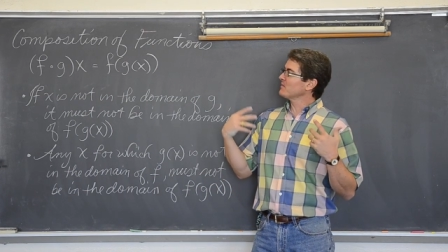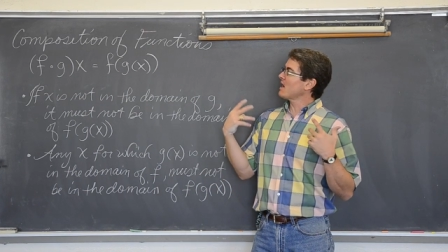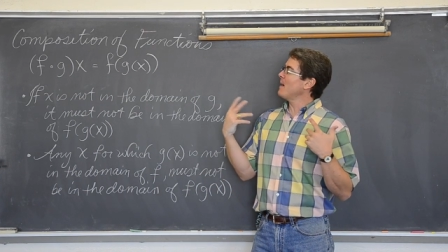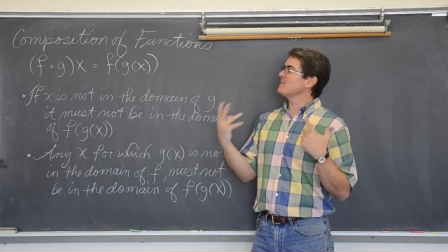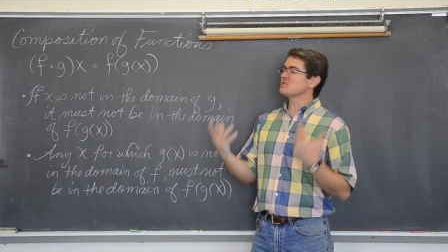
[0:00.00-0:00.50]

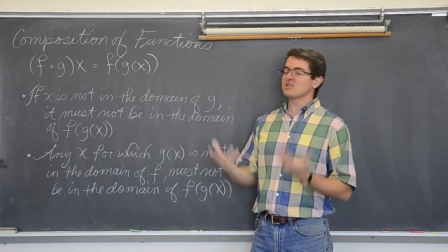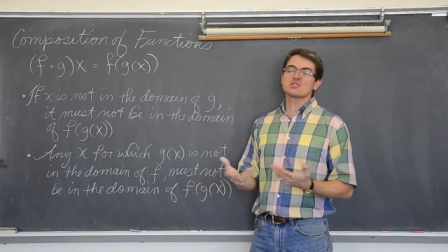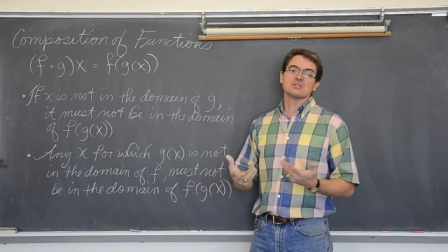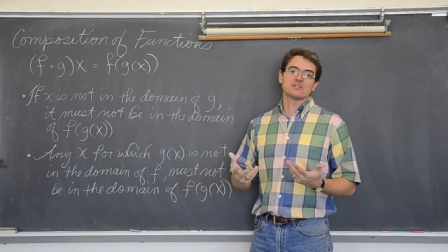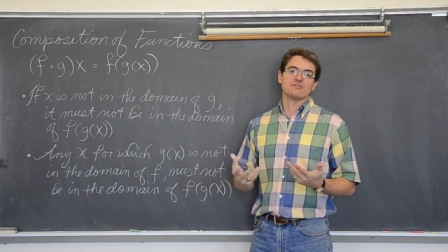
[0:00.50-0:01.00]

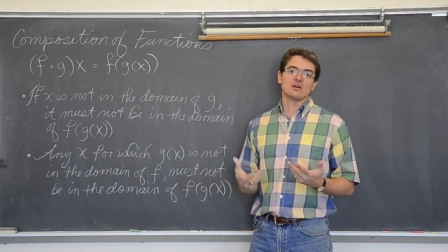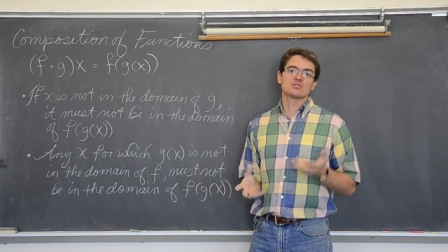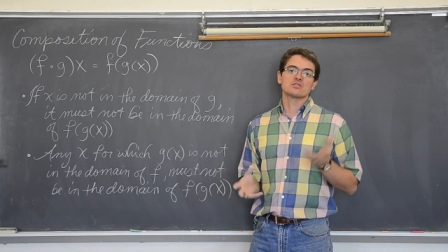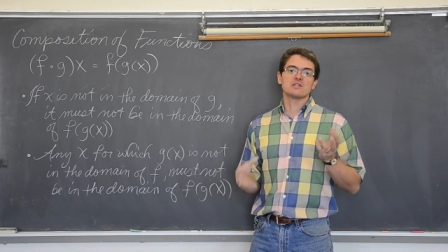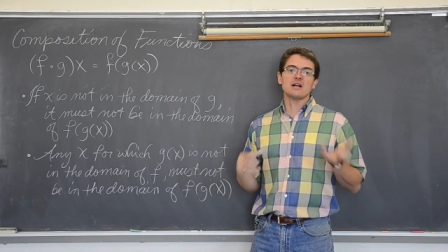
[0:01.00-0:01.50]
compositions of
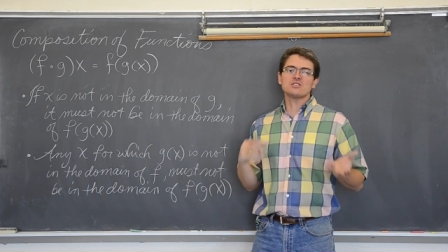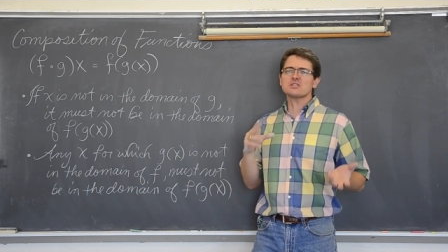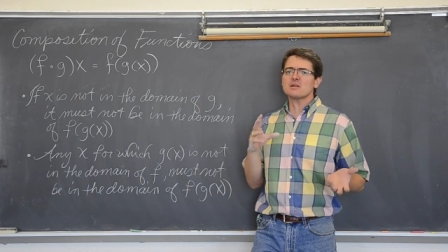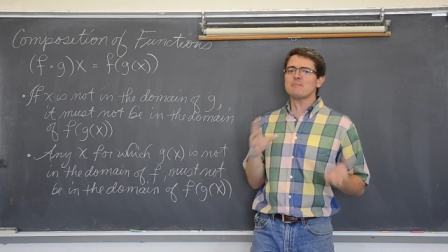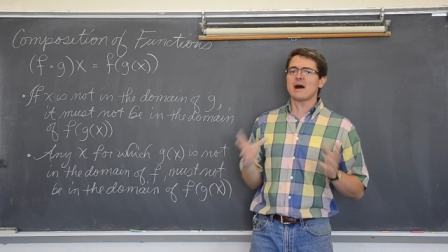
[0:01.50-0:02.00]
functions, not
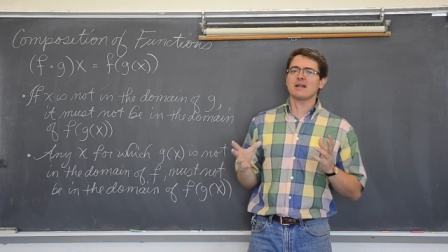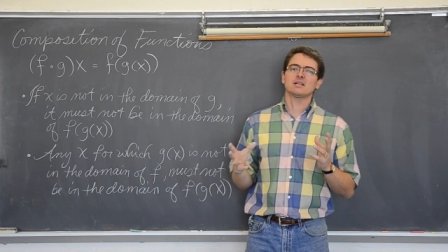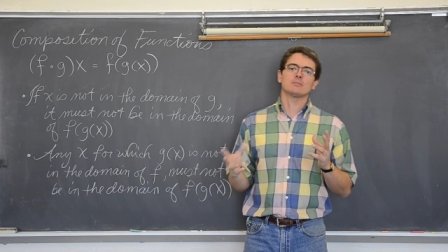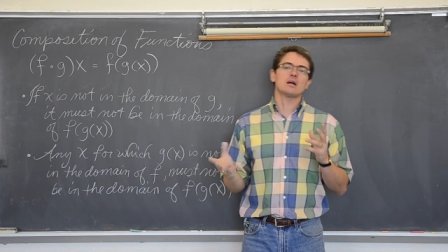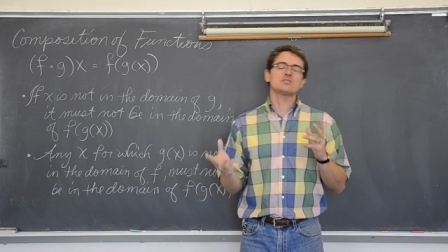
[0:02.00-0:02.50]
just
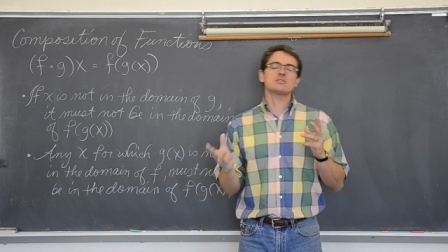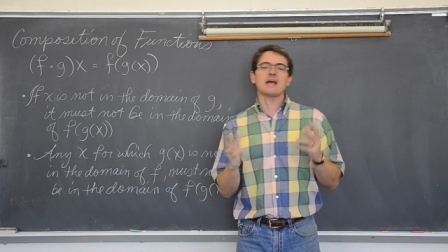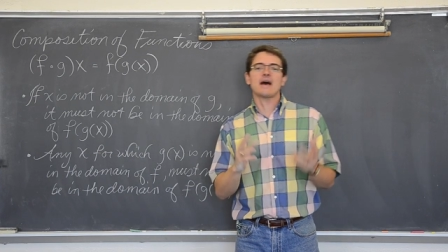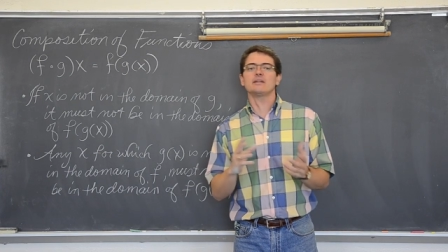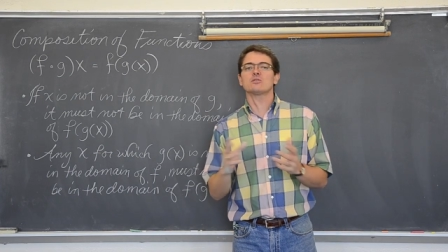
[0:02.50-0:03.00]
combining them, not just
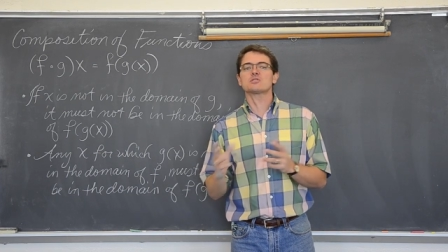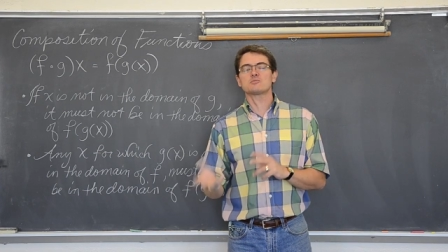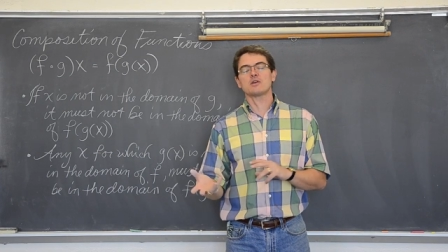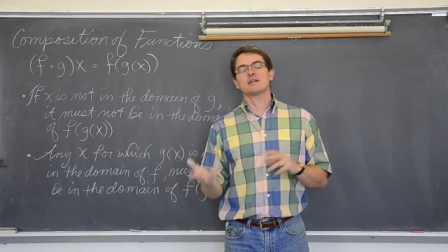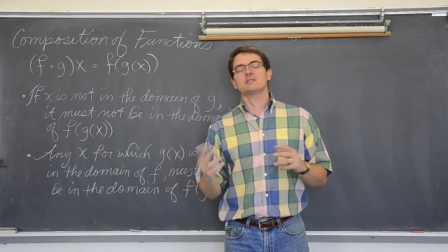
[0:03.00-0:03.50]
adding or
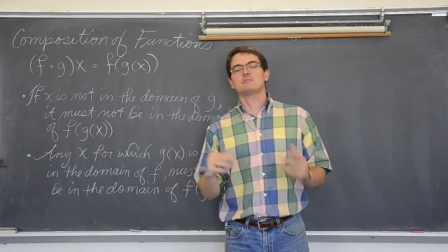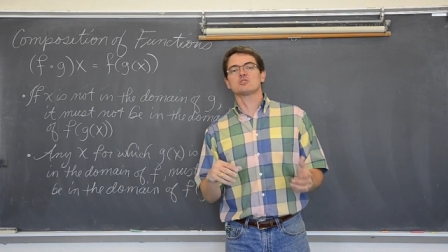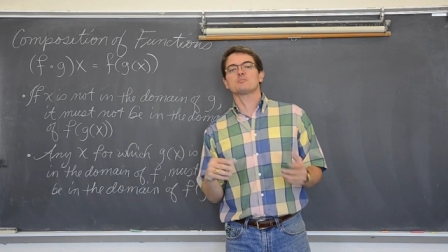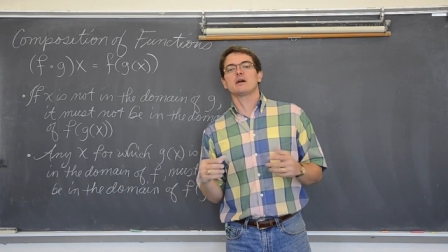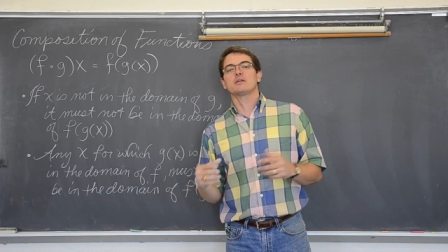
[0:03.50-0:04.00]
subtracting,
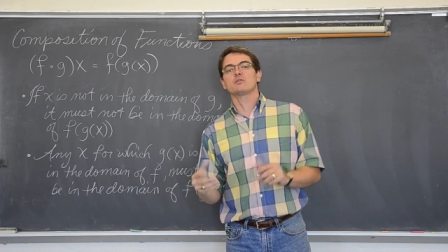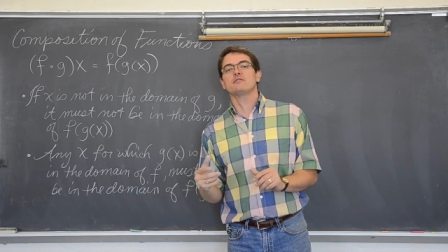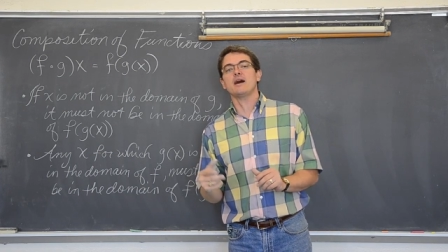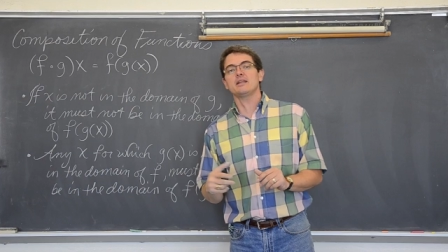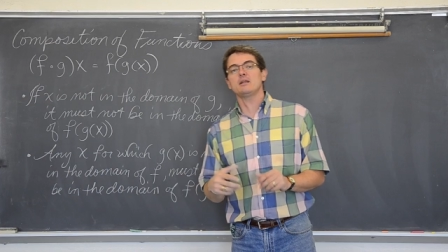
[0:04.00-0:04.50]
multiplying or
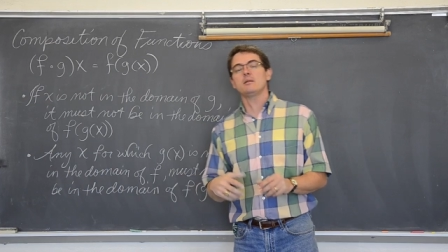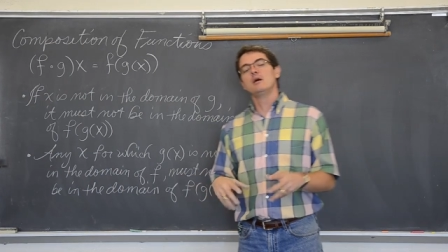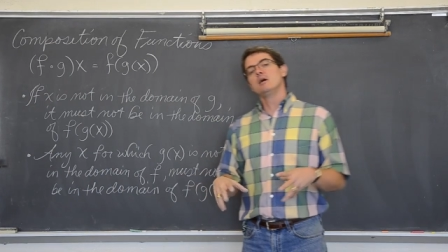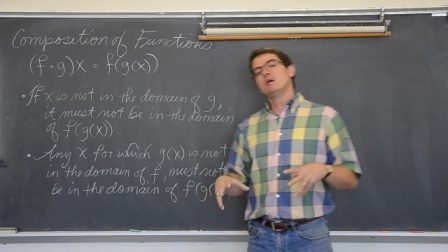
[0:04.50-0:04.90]
dividing,